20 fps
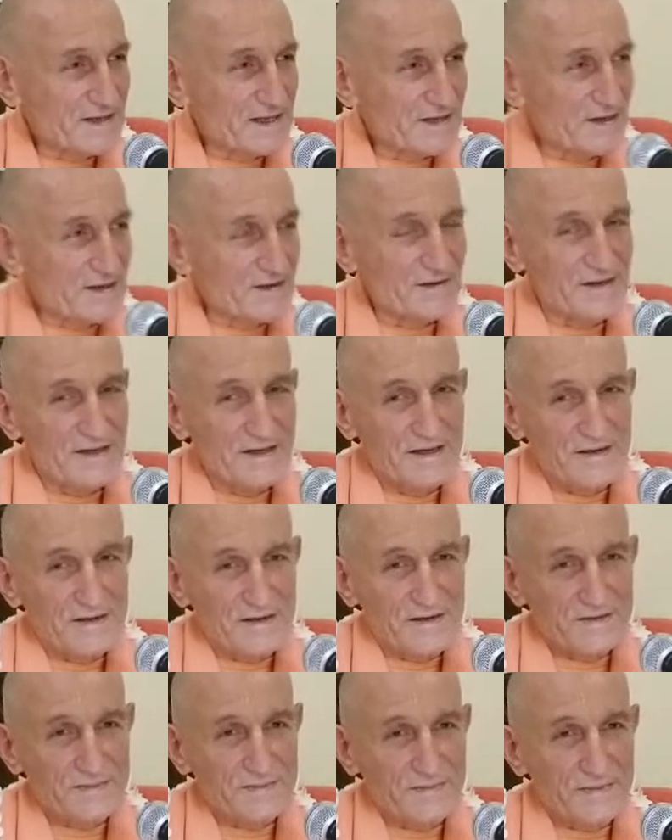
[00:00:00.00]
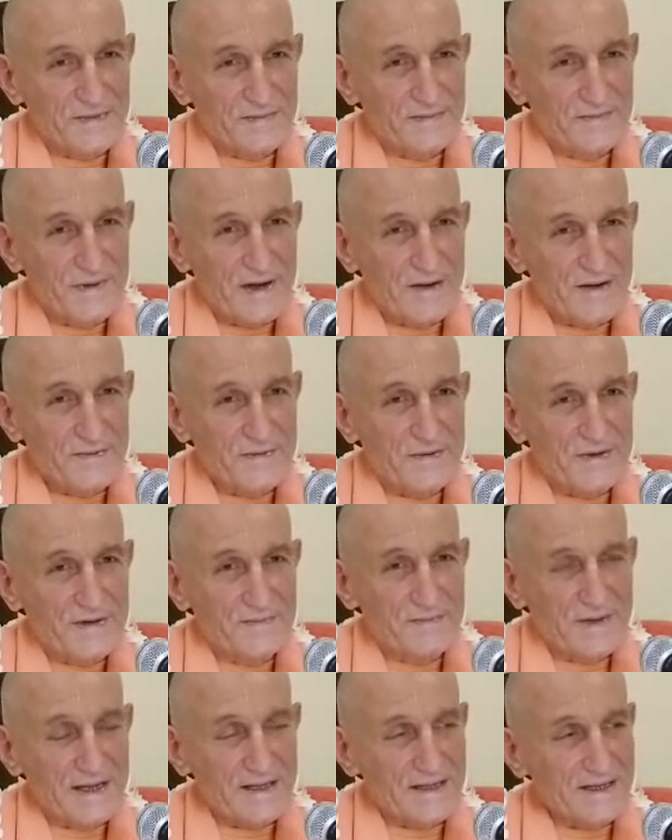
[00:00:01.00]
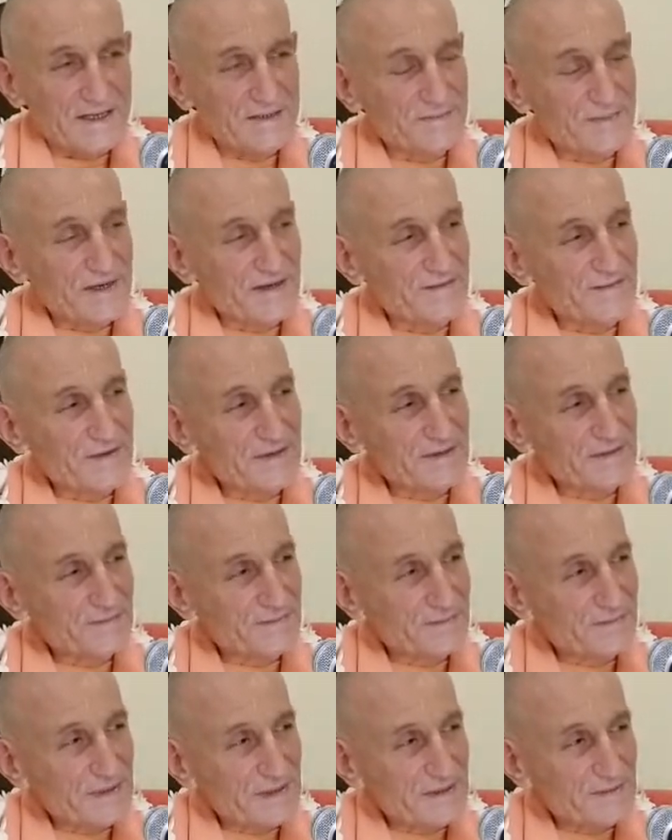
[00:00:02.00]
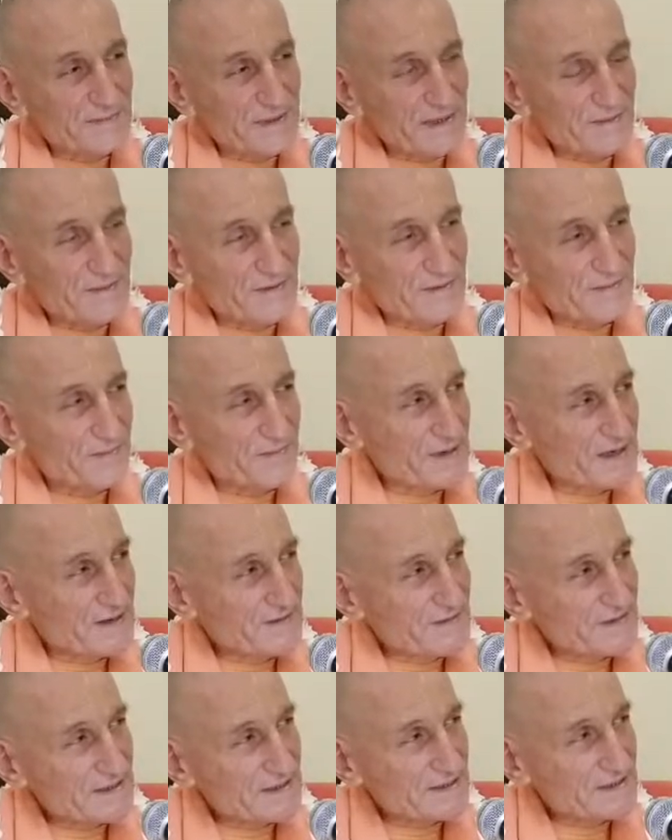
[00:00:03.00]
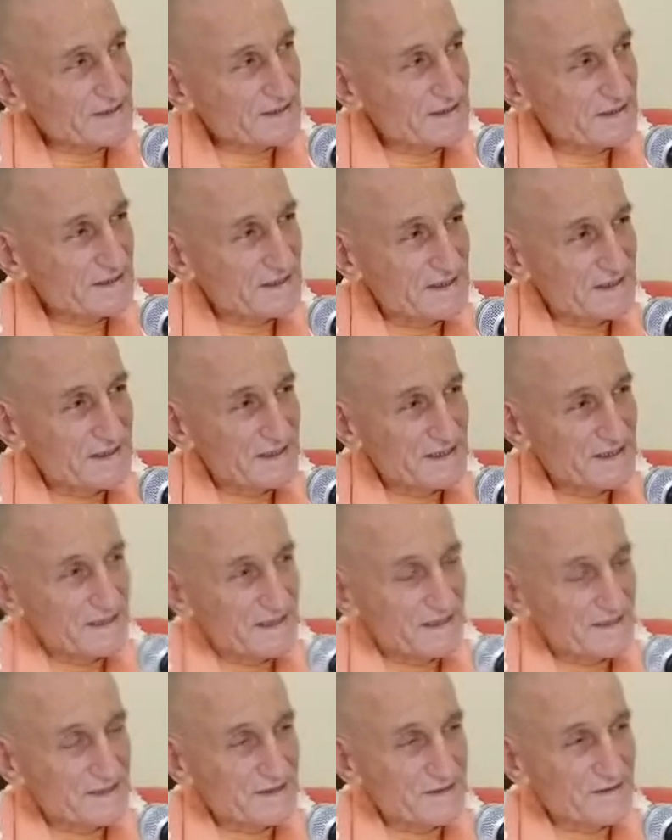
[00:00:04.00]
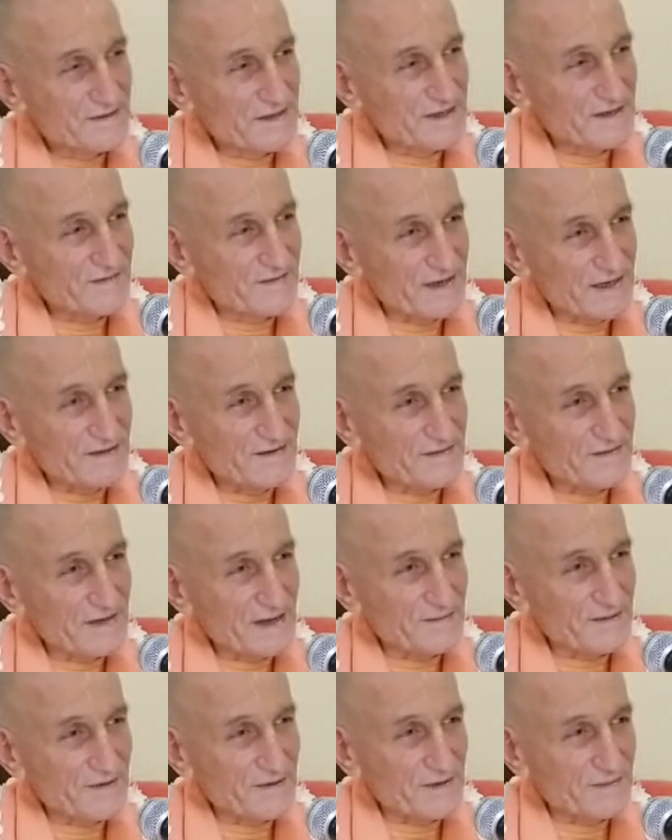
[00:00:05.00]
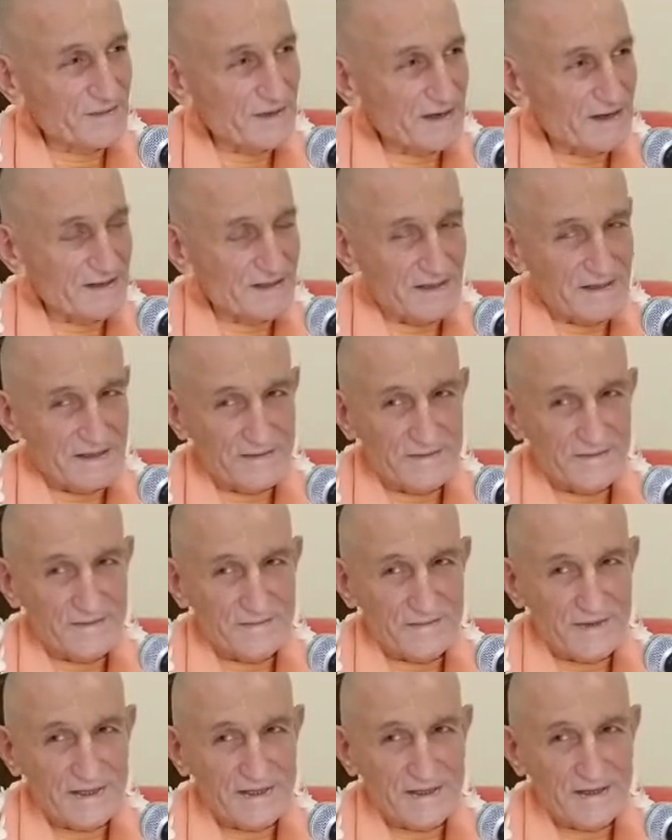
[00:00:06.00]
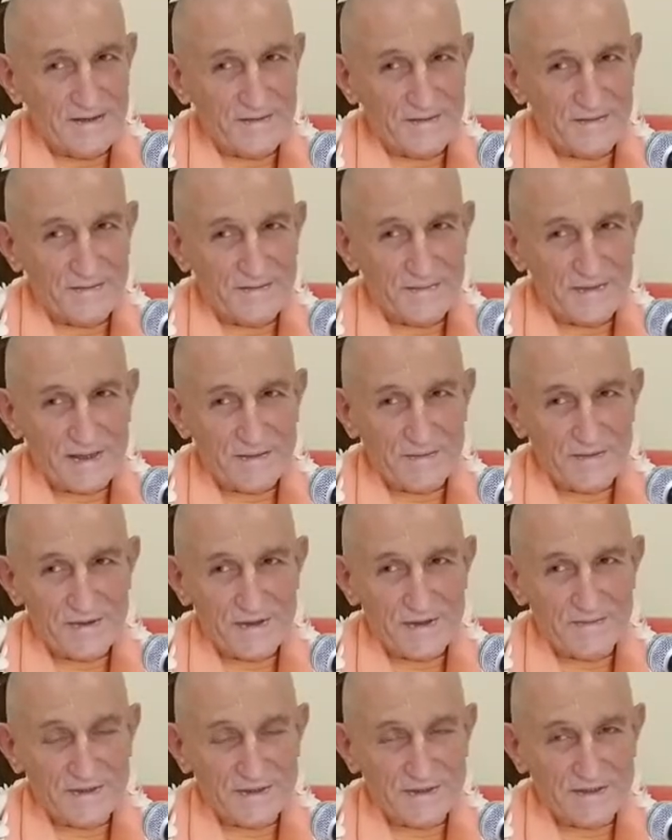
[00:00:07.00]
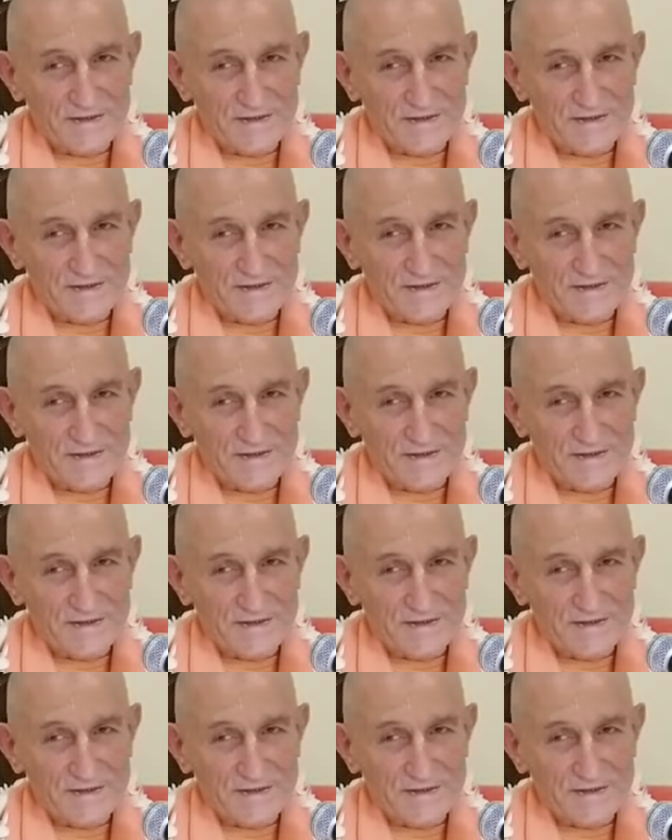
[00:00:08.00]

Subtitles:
No, because Mahaprabhu had met these people previous to the event of Navadvip Dham, when the Navadvip was